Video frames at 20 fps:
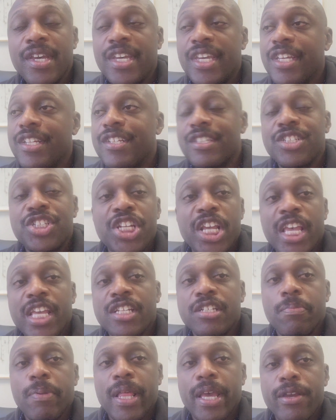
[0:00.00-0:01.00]
He just
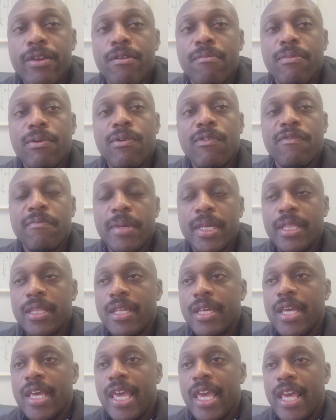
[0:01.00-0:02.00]
changed player movement
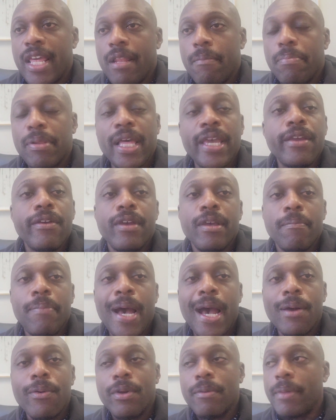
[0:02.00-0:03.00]
and player
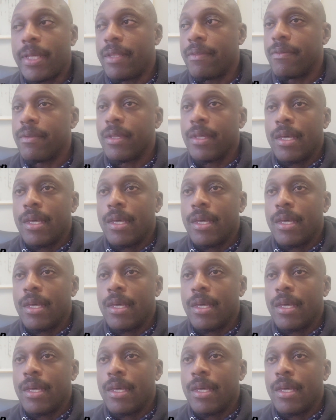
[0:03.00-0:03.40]
empowerment.